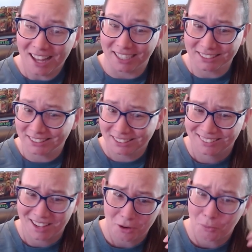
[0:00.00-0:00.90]
goddess.
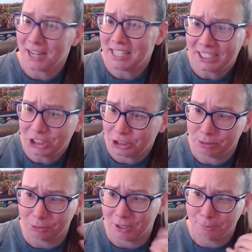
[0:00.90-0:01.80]
Like, why can't she be
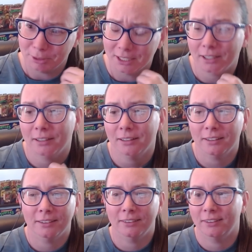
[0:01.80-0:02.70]
rapey?
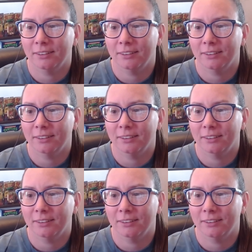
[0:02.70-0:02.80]
Yeah.